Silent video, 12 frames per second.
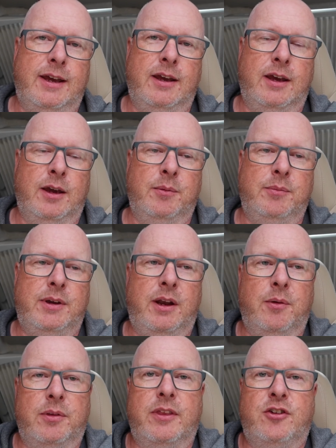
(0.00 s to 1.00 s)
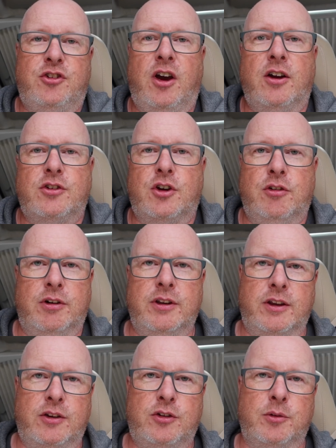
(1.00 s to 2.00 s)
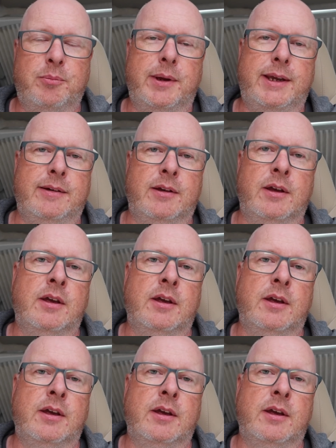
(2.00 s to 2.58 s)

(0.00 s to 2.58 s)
the charge current that it should be.